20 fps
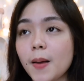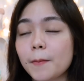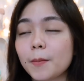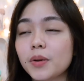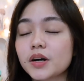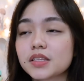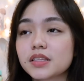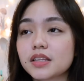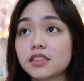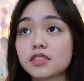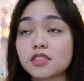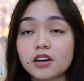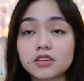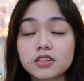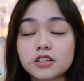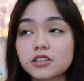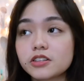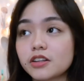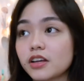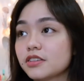but
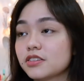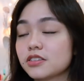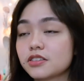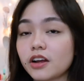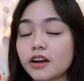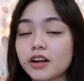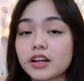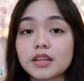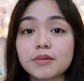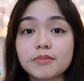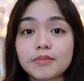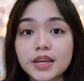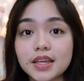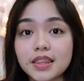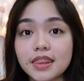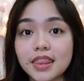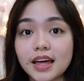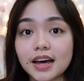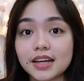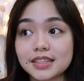doesn't necessarily
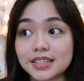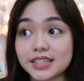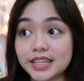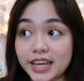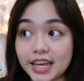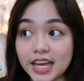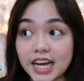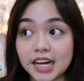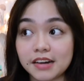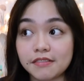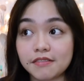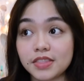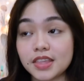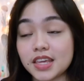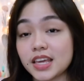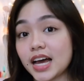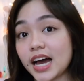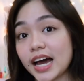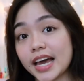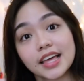mean that they have
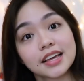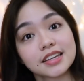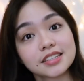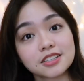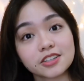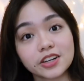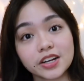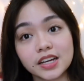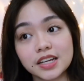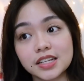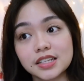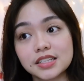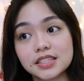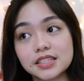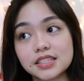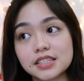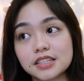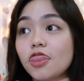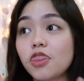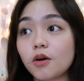the highest
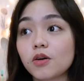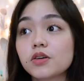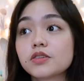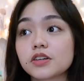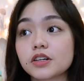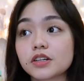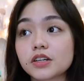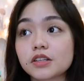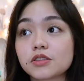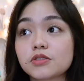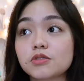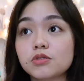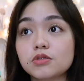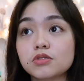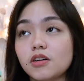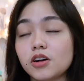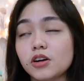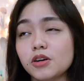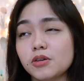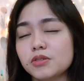grades. Those are the two
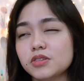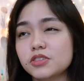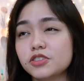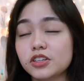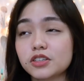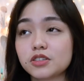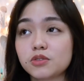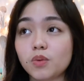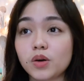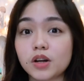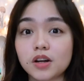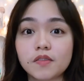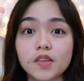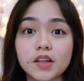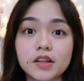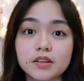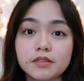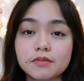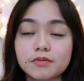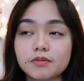are just one of
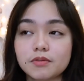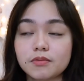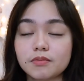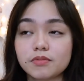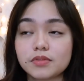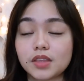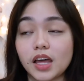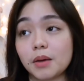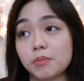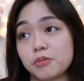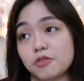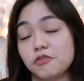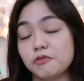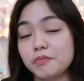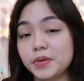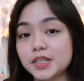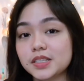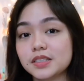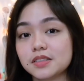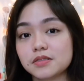the type of
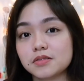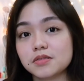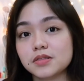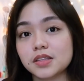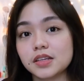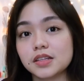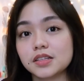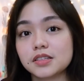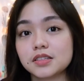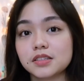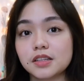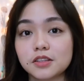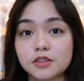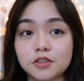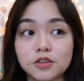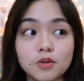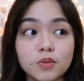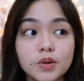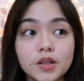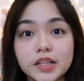med students
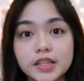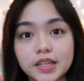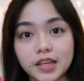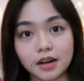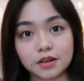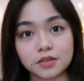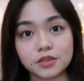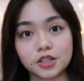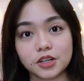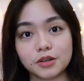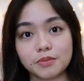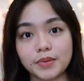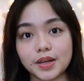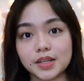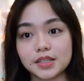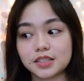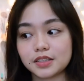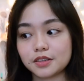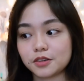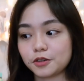that you will encounter in
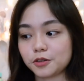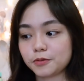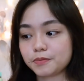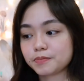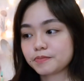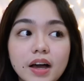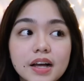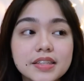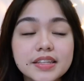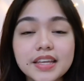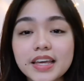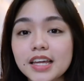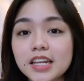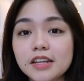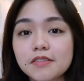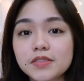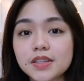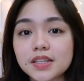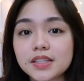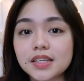med school. At the end
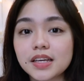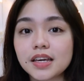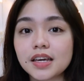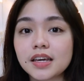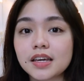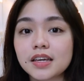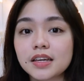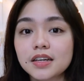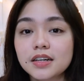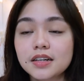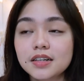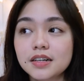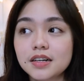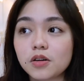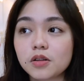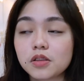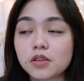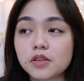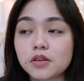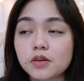of the day,
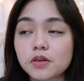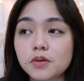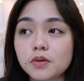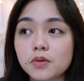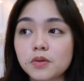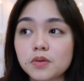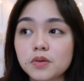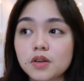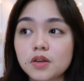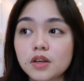although